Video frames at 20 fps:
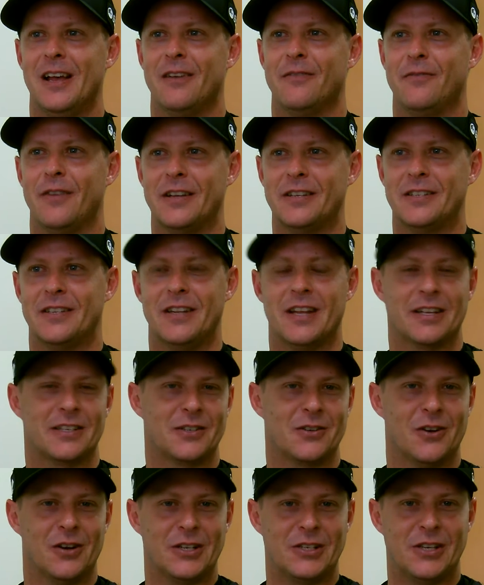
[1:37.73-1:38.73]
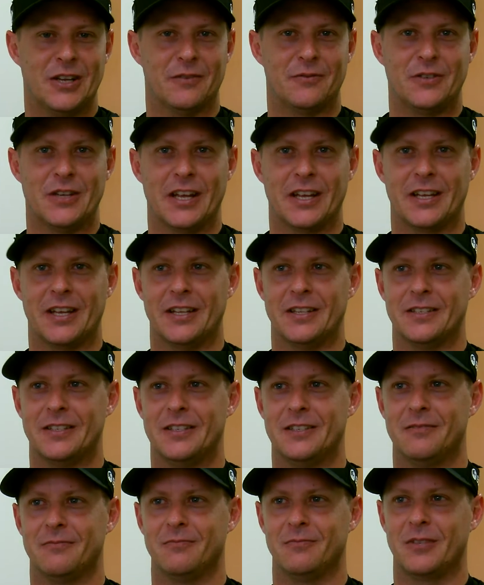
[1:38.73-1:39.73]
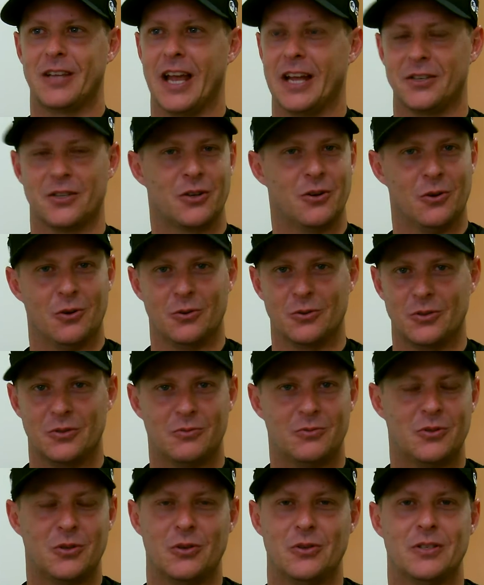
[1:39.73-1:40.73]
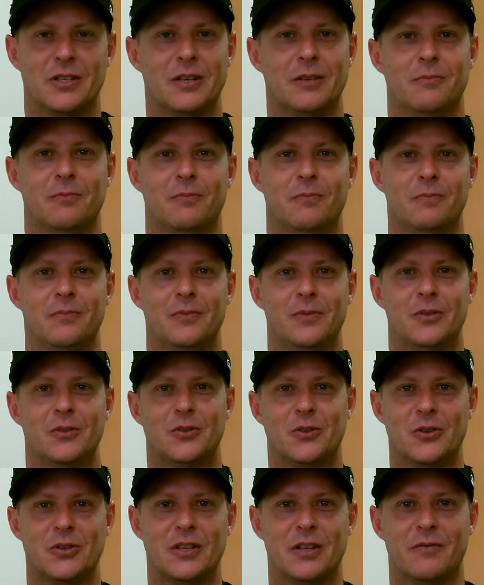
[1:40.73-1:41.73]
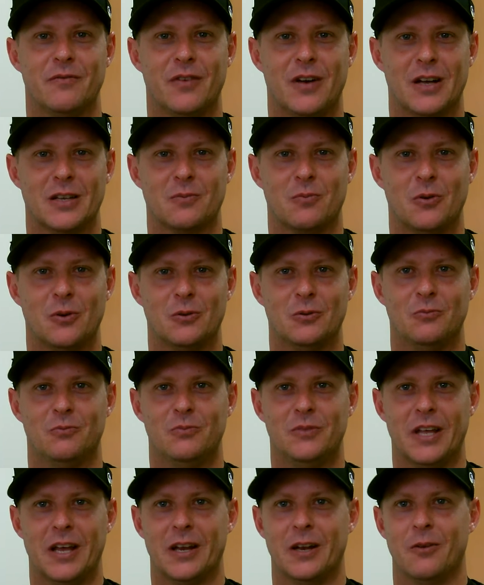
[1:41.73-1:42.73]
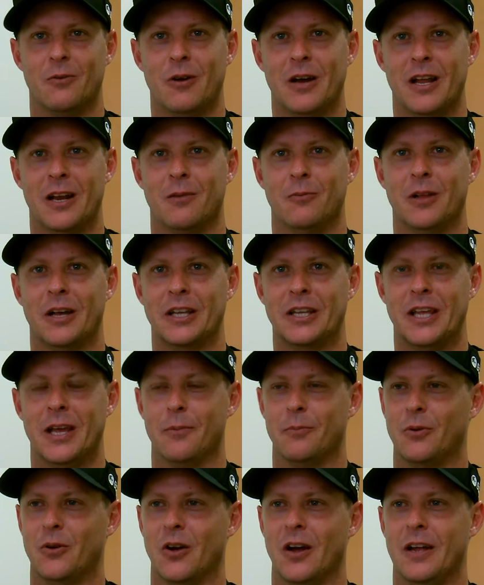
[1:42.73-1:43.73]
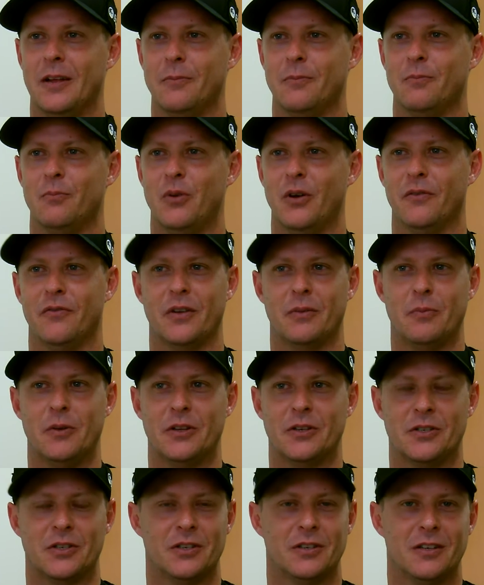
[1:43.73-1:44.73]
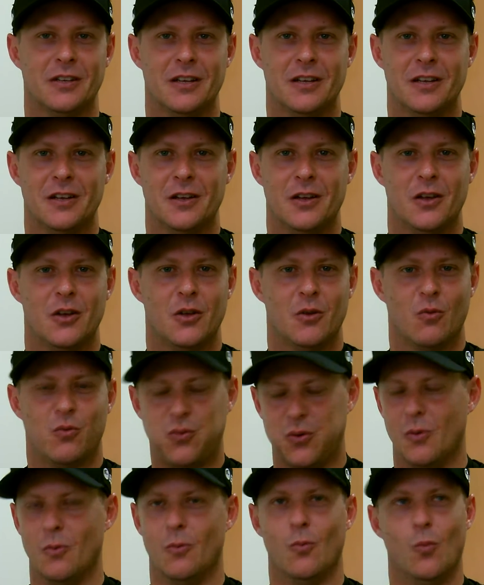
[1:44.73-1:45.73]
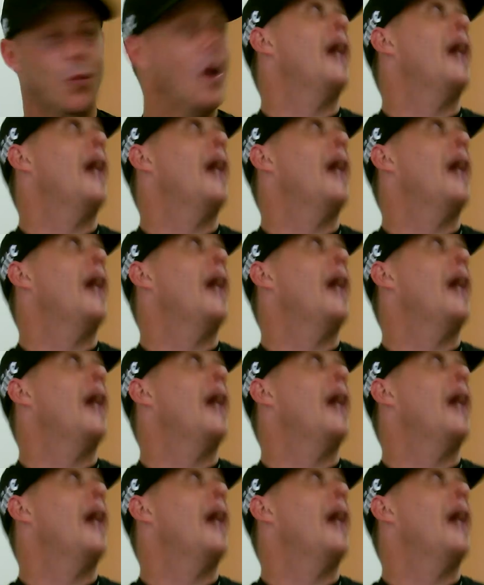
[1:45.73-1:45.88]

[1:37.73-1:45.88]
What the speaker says: Face the next guy, Jeff Jenkins, and catcher calls, two-seam fastball, down and away, and I'm like, yep, great, perfect pitch. Home